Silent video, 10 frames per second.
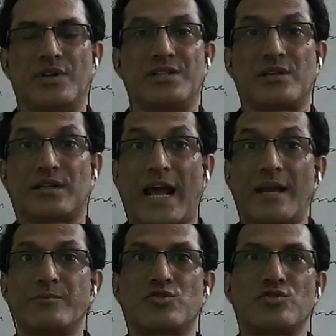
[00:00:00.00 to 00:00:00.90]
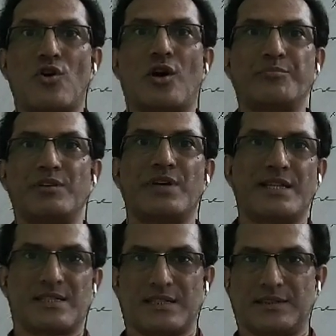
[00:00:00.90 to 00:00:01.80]
wasted. Time should not be
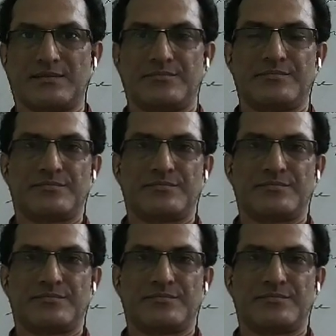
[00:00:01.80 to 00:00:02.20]
wasted.